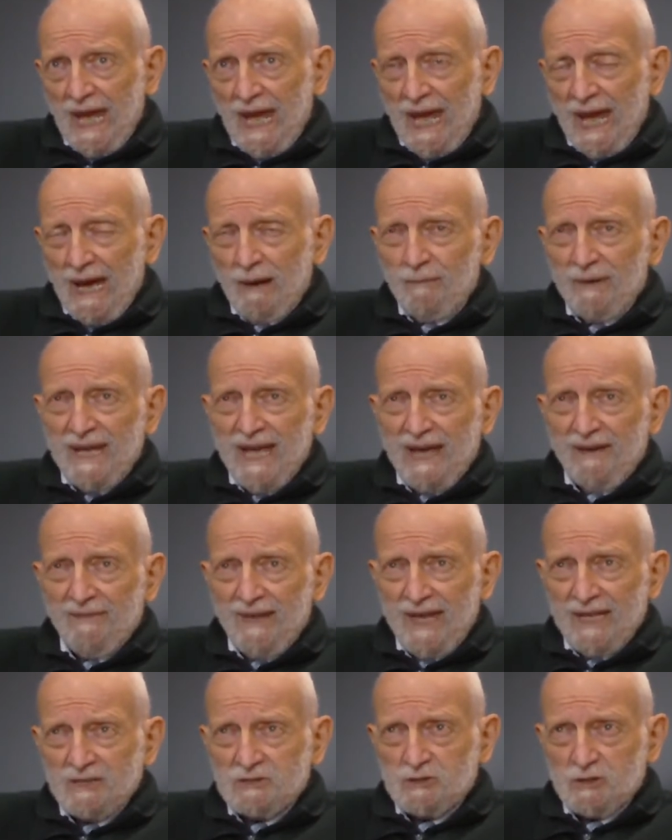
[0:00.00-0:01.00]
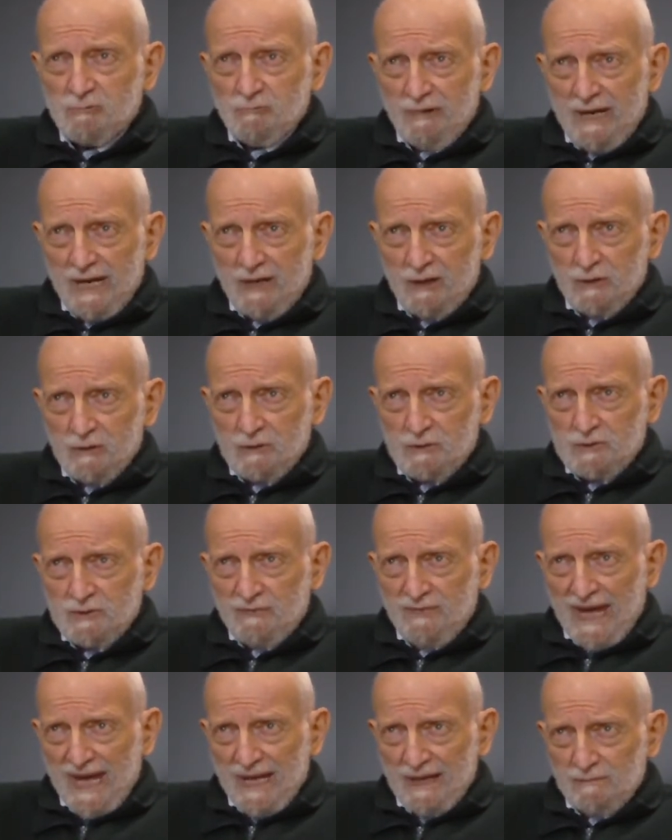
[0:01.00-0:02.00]
And we have ancient records of
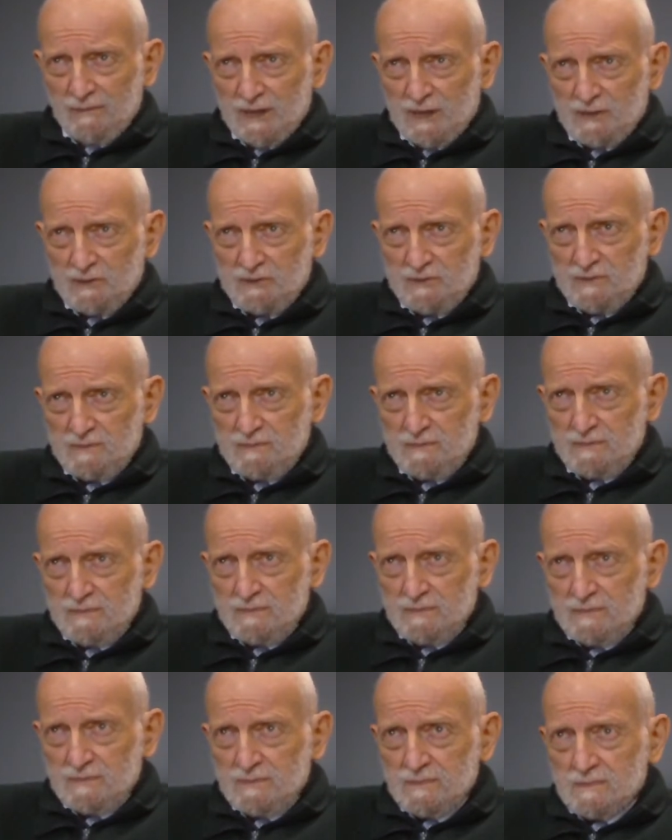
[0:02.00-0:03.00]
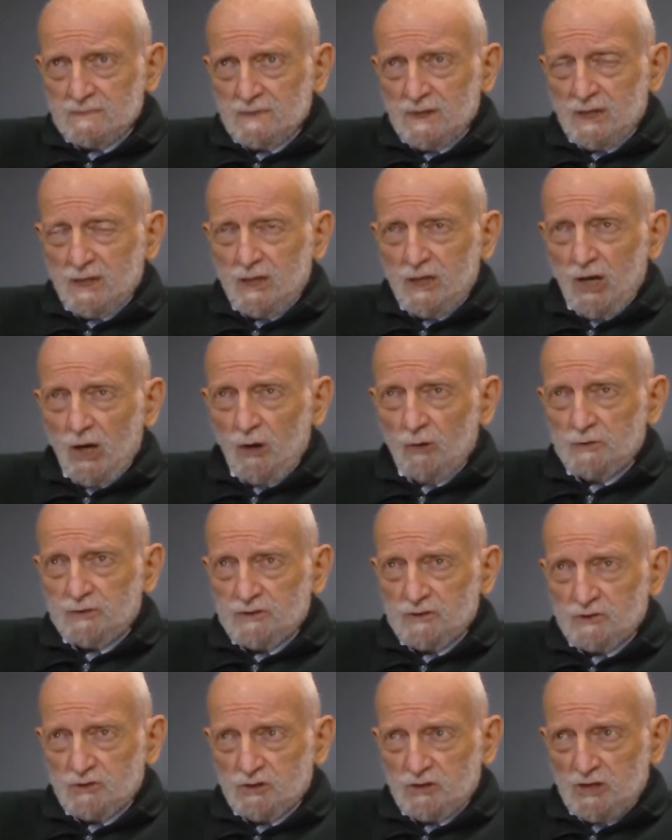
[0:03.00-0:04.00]
animals, goats
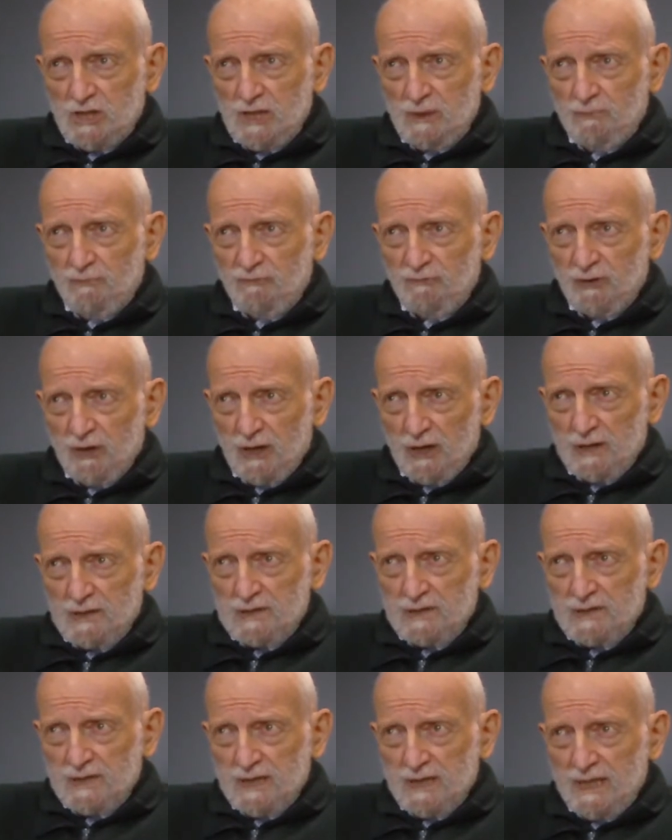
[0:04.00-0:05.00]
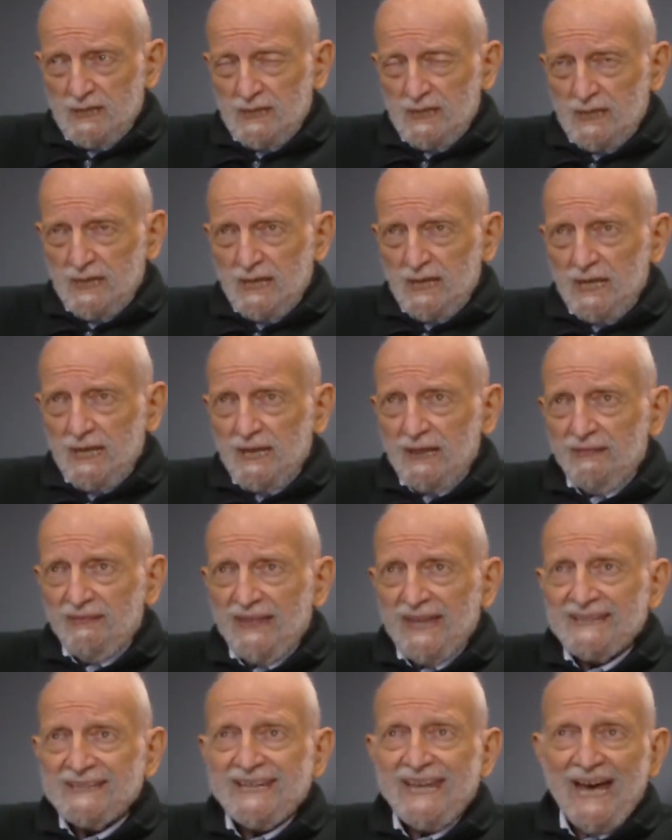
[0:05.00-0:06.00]
and sheep first,
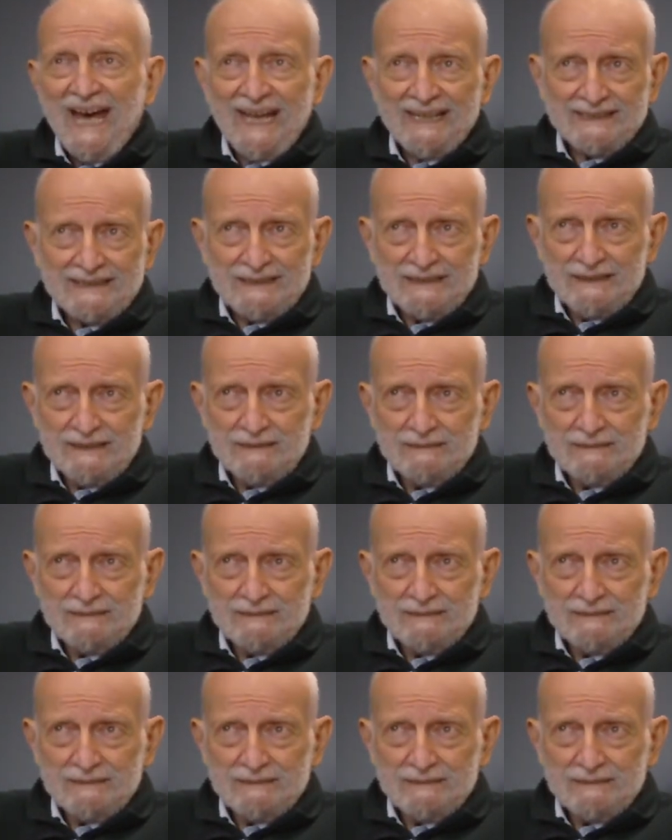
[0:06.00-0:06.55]
then cattle.